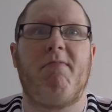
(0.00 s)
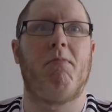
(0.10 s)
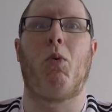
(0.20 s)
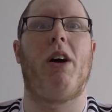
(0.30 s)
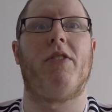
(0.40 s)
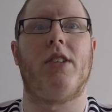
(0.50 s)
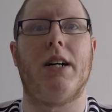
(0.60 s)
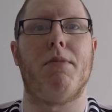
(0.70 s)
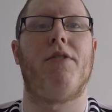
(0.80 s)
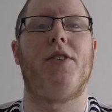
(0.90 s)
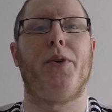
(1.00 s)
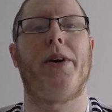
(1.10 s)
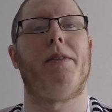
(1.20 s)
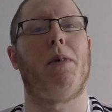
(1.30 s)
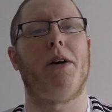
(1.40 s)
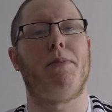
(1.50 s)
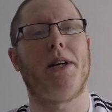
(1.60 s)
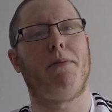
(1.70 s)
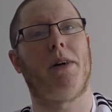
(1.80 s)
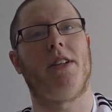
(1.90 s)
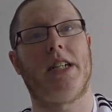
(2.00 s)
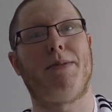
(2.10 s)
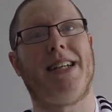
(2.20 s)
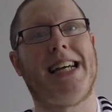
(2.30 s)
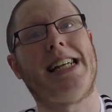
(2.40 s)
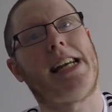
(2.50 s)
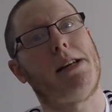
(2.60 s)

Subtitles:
whatever time I flew in, but I'd been up by the time I landed.